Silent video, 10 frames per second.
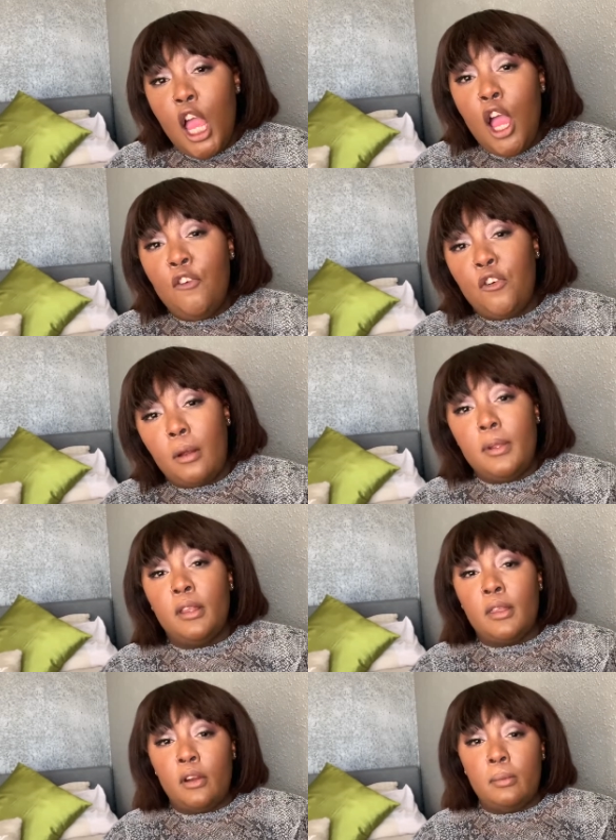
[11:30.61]
from your
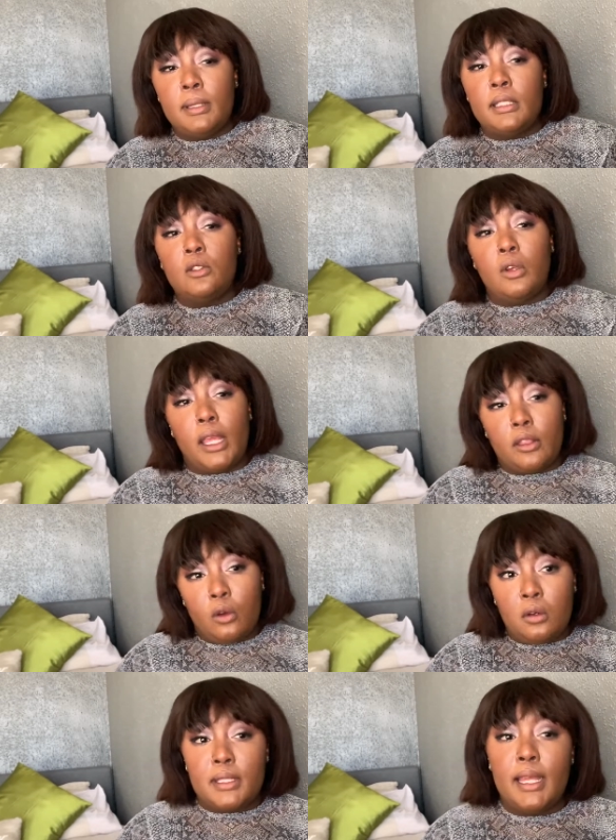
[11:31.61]
therapist to get
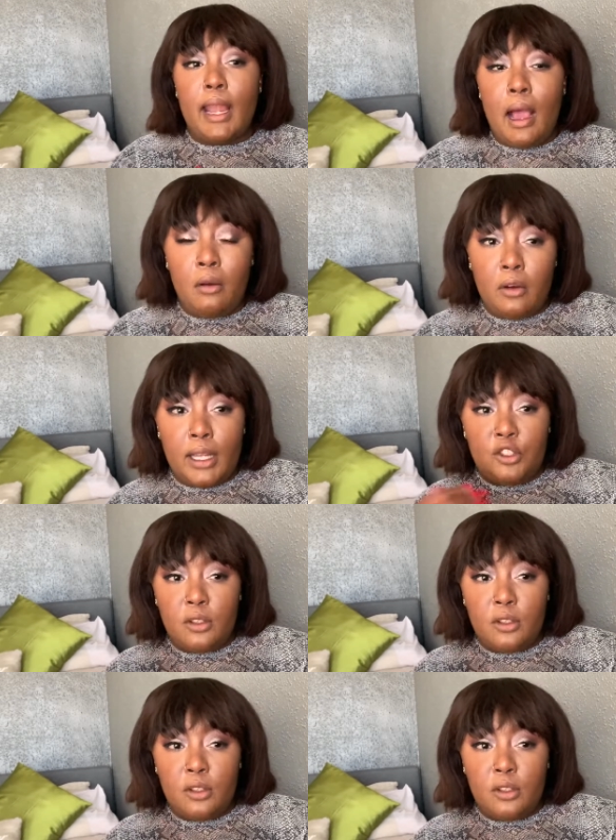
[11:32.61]
those in our I